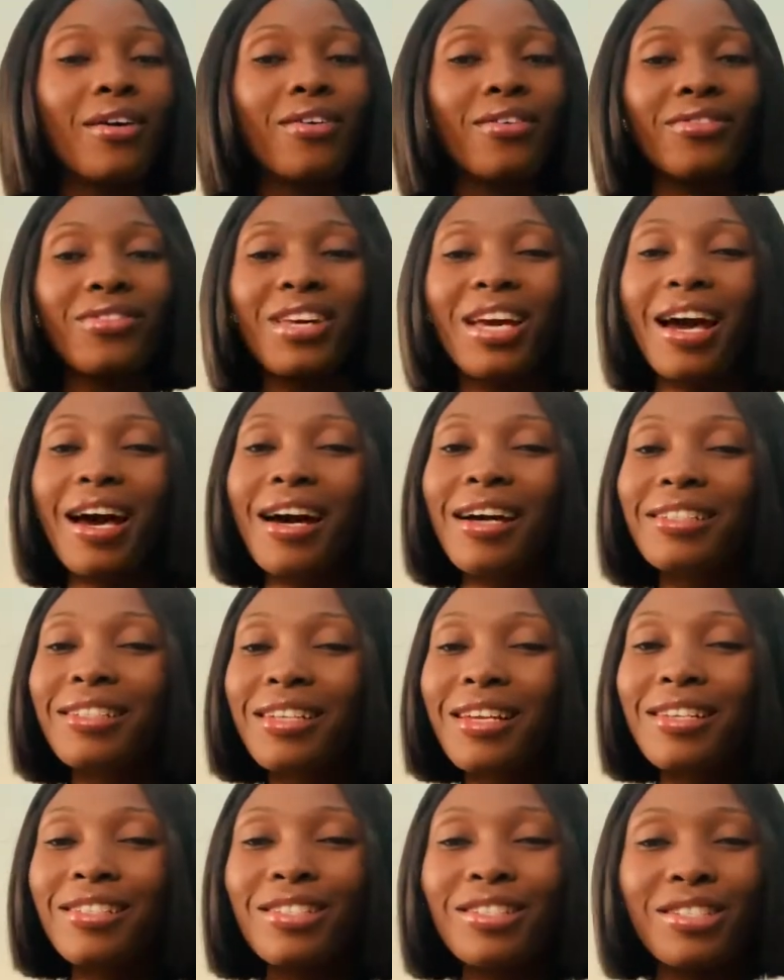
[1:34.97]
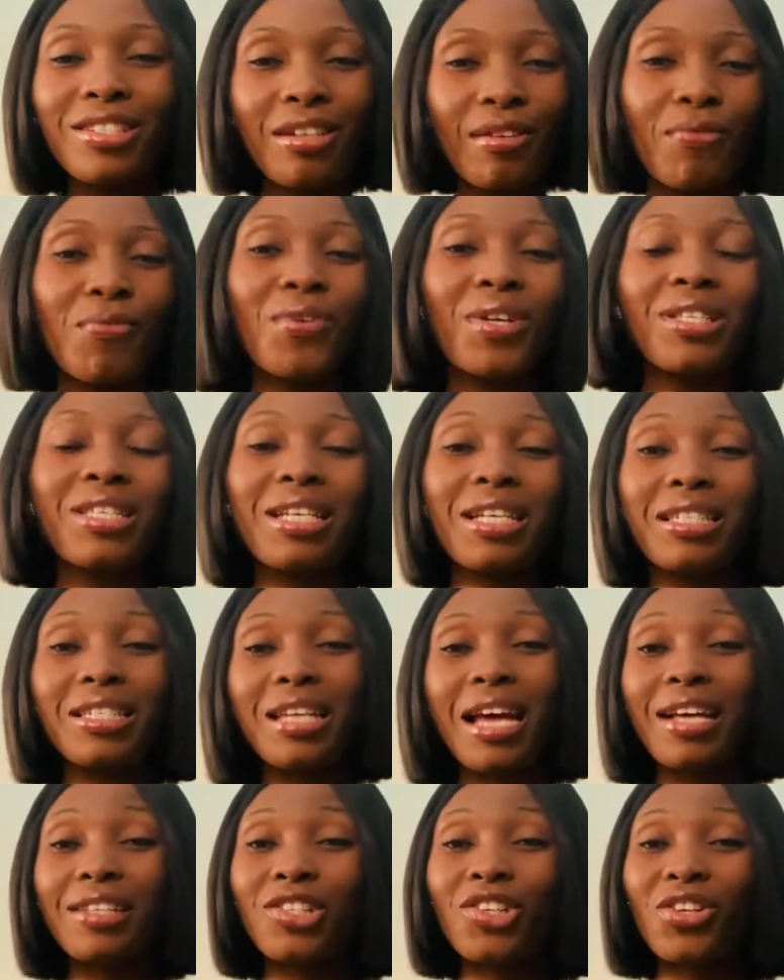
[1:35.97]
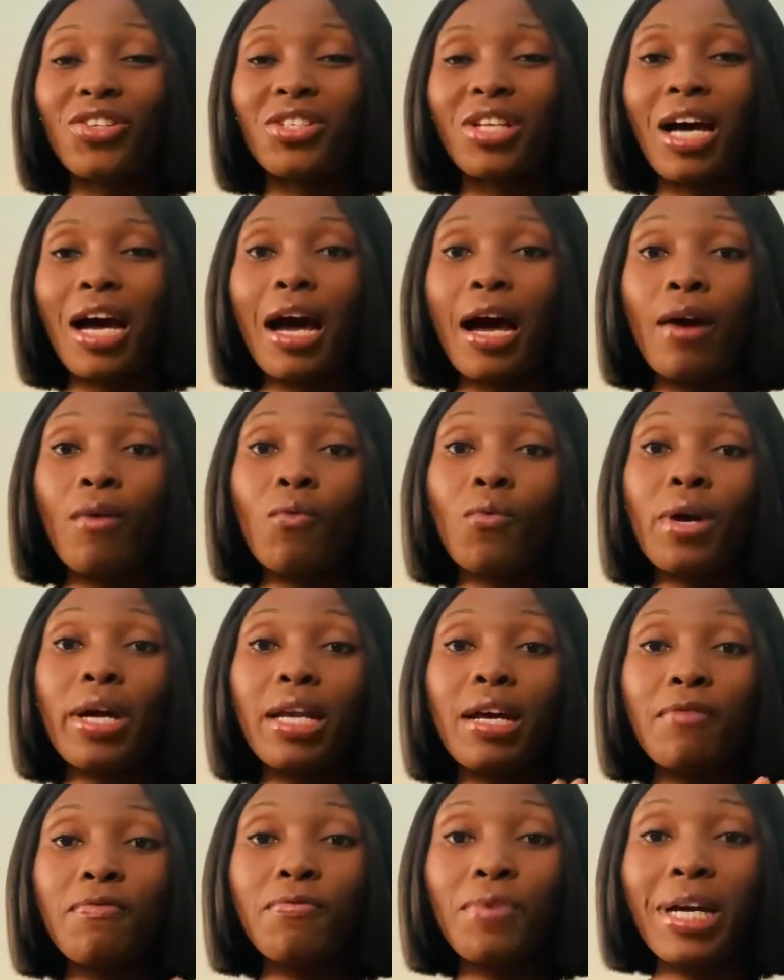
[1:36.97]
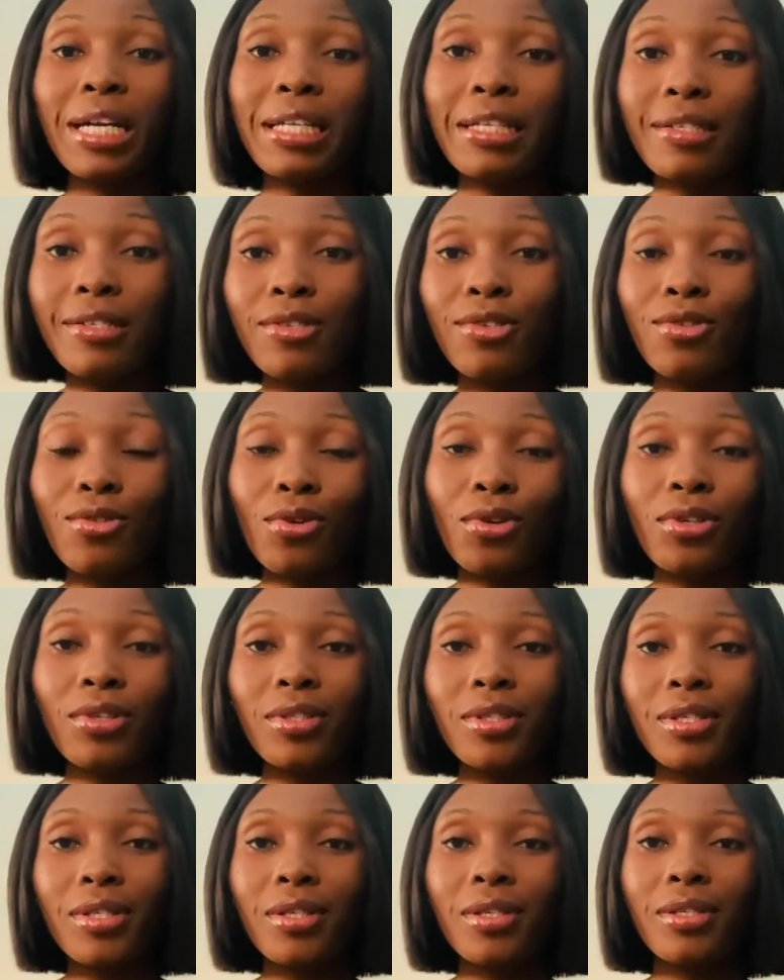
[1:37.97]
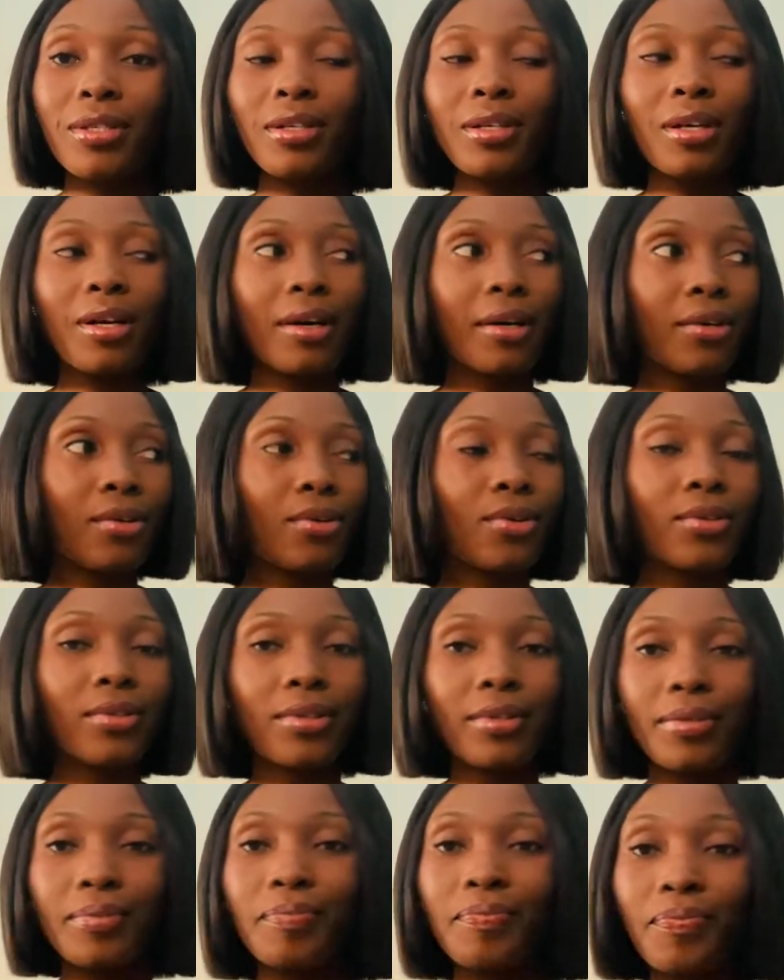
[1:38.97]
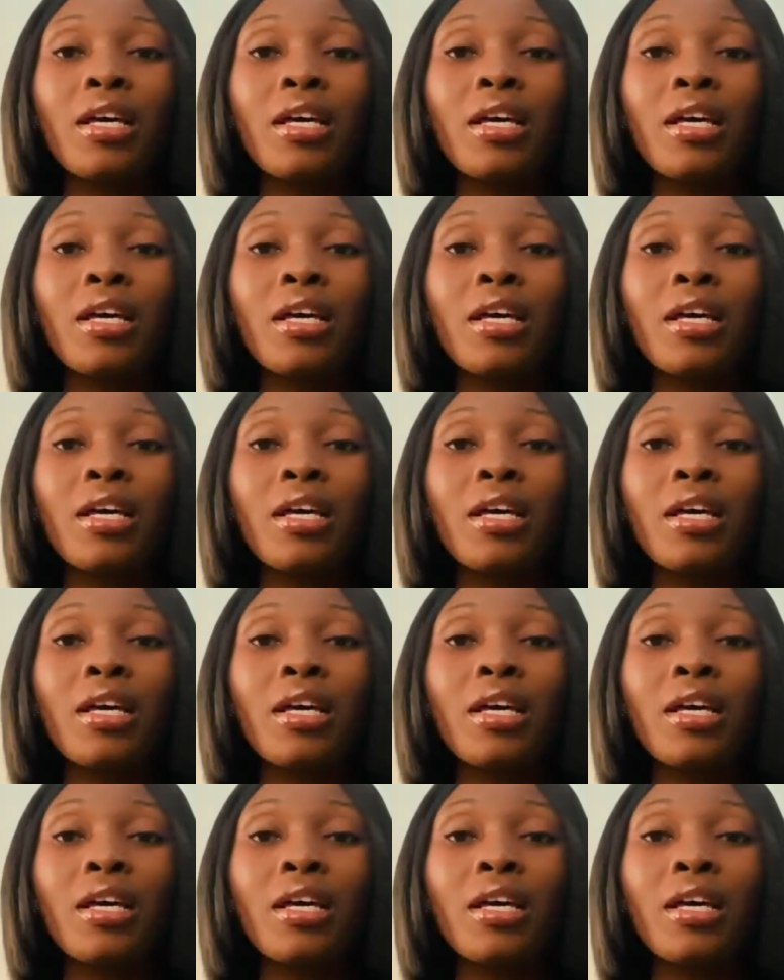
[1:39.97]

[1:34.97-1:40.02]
they had different agenda. And when I finally saw it, oh God.